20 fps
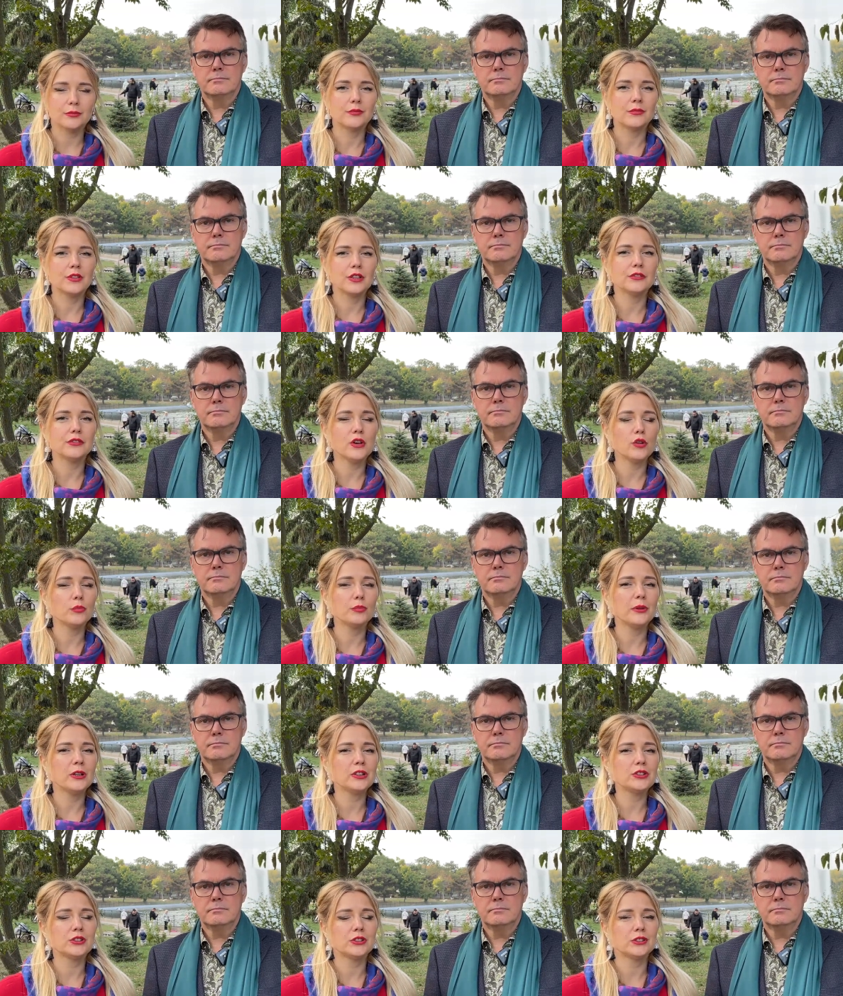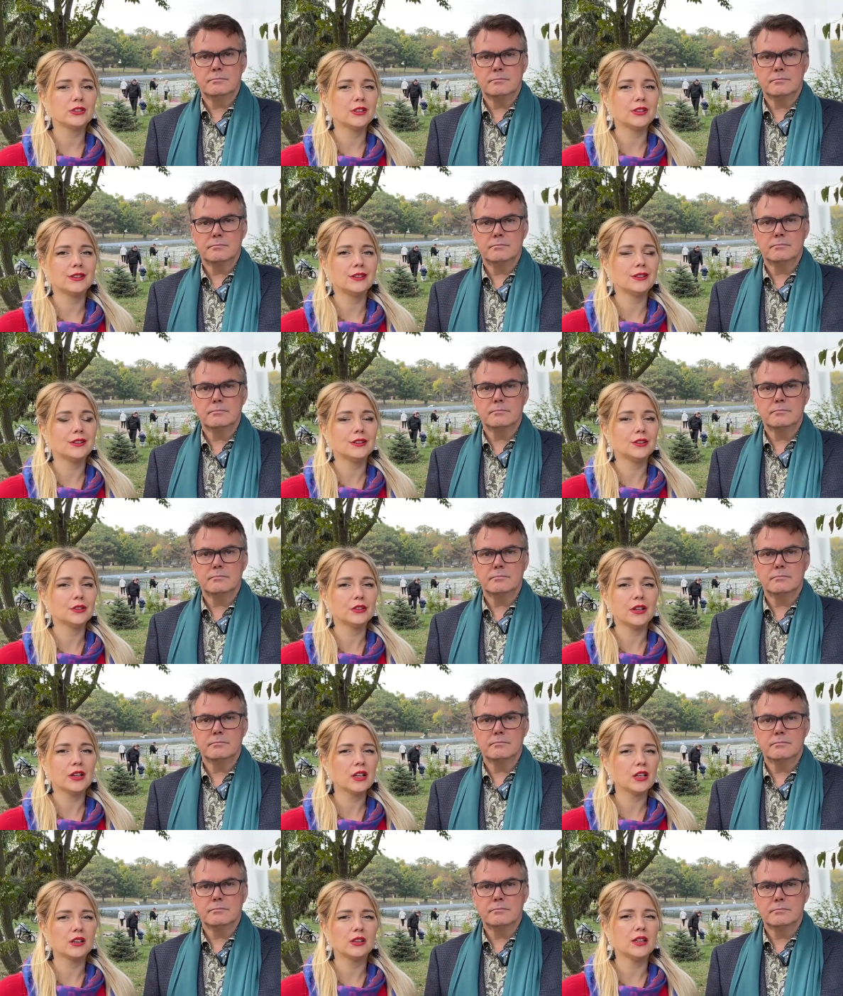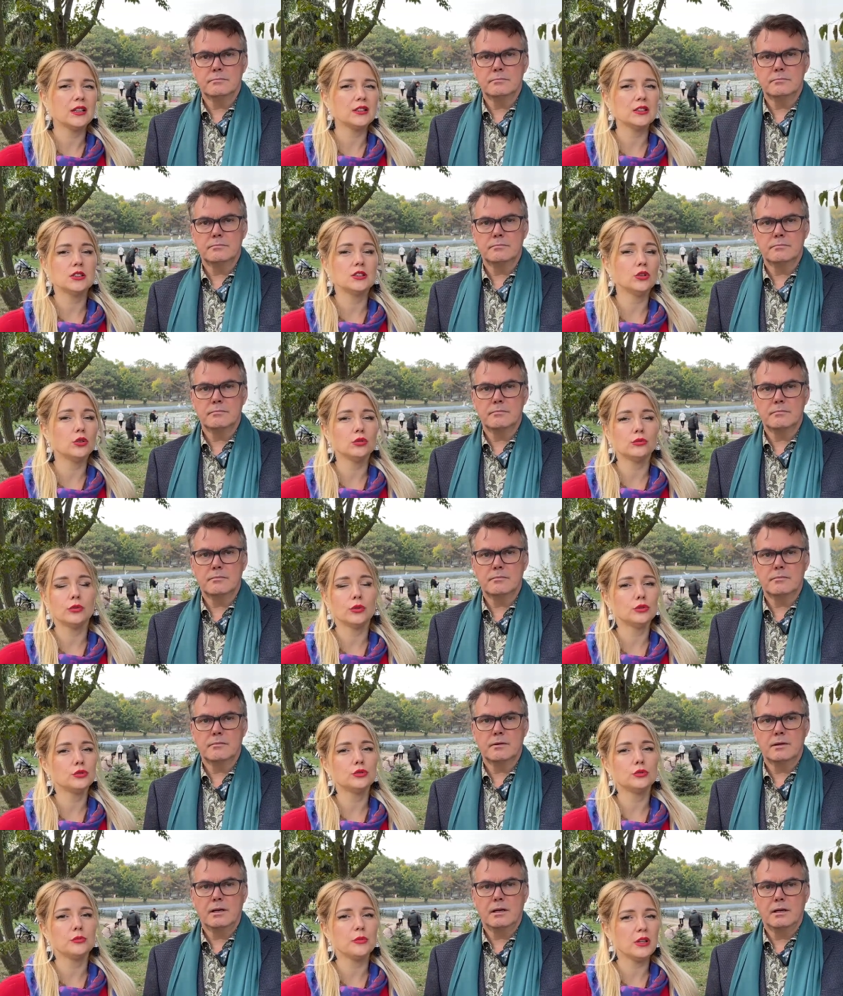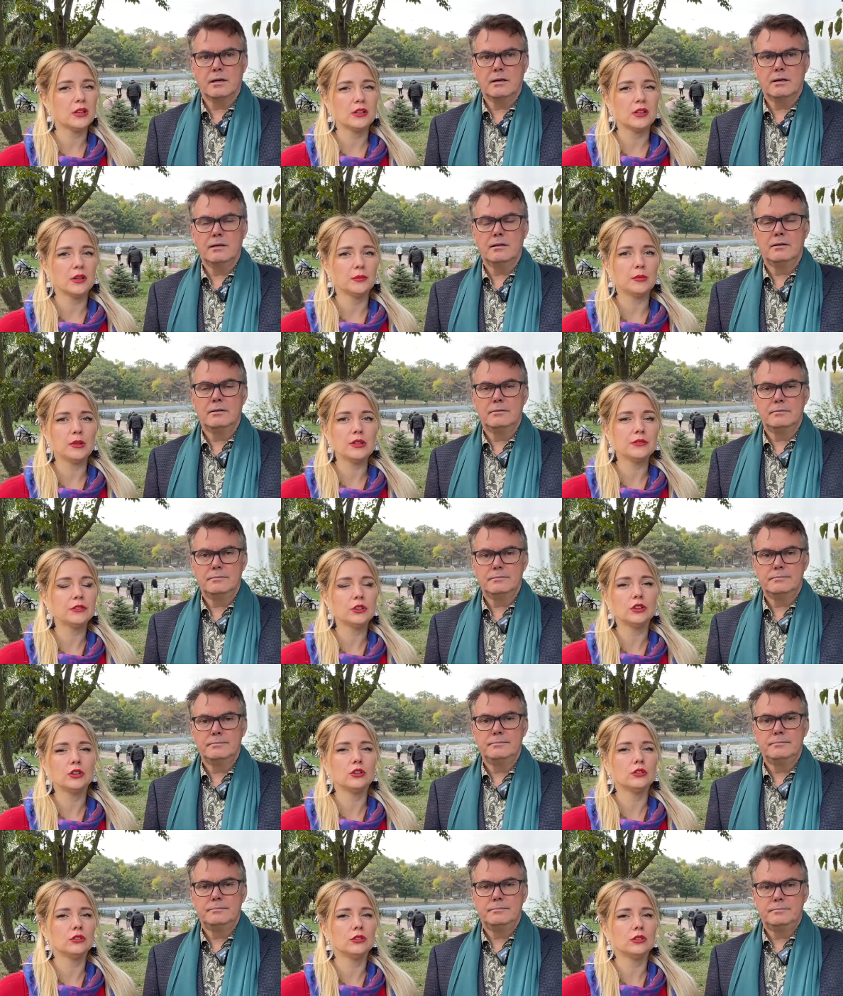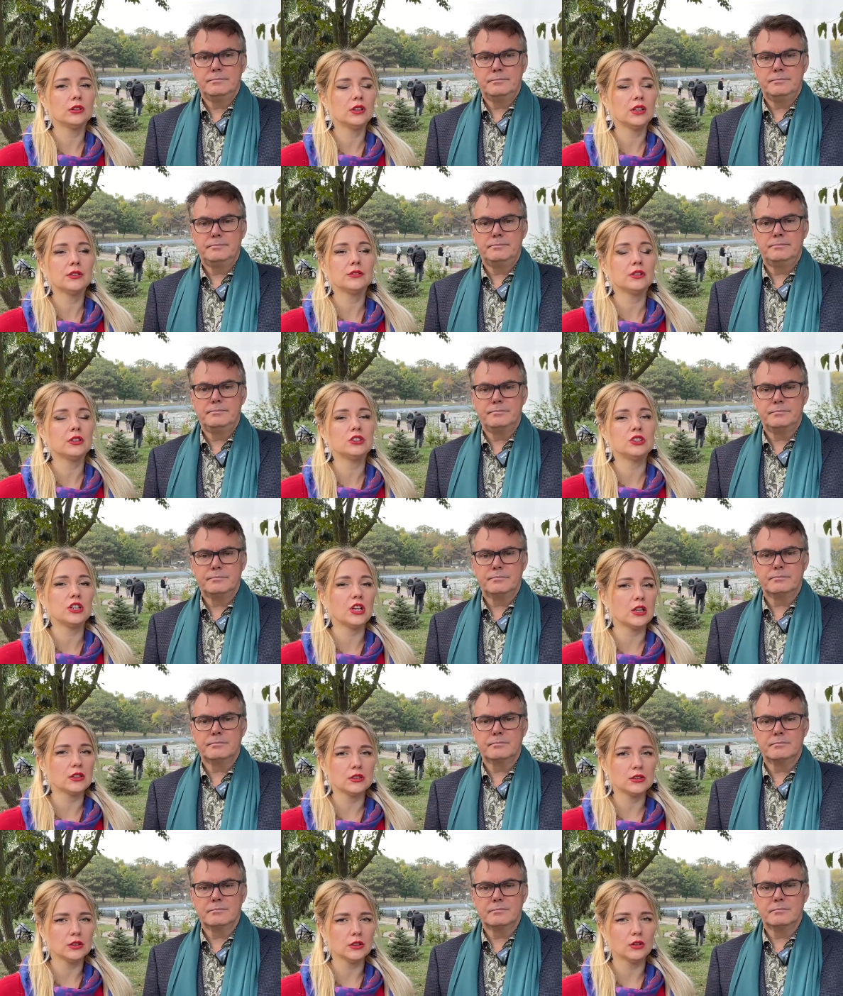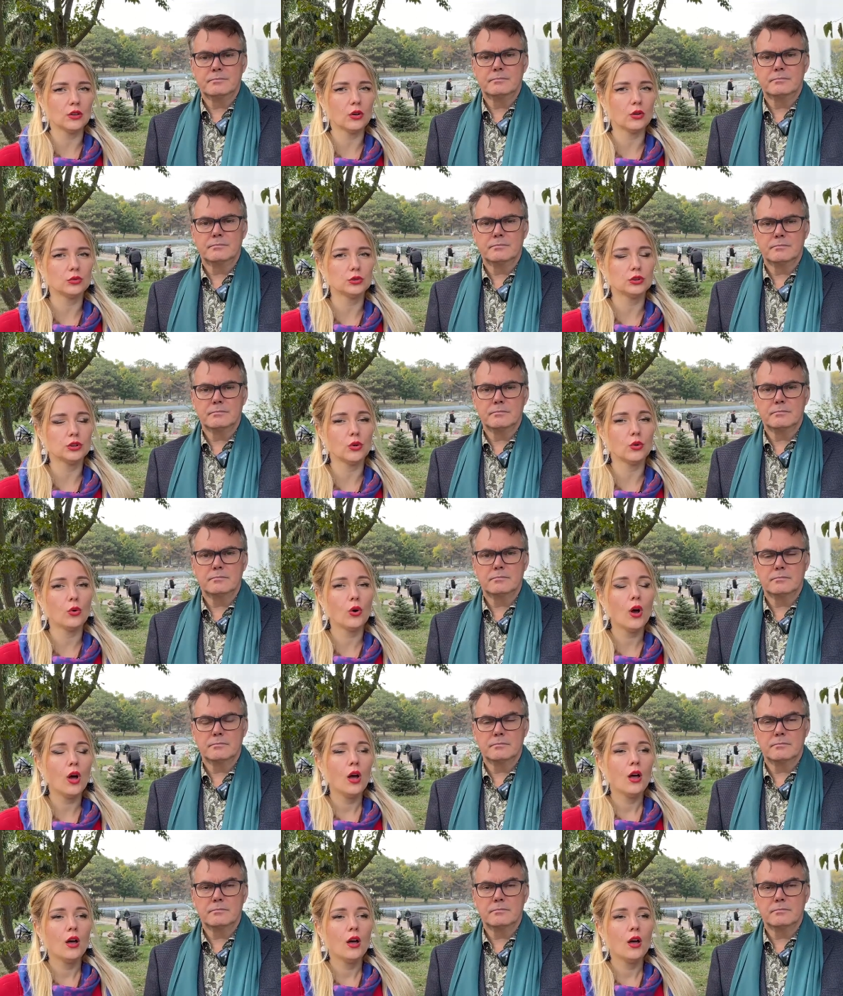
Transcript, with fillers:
Speaker 1: the real picture that Ukrainian lady don't want to meet them, even don't give a chance, you know. So